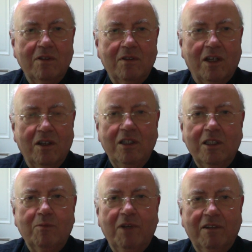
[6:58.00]
the Holy
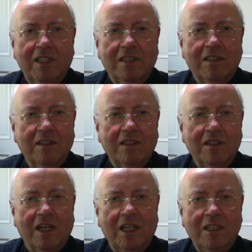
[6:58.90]
Spirit,
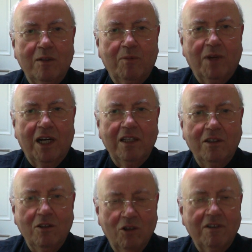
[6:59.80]
guided by
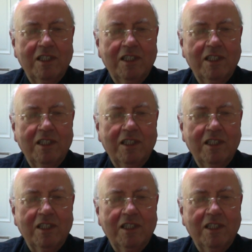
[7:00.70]
your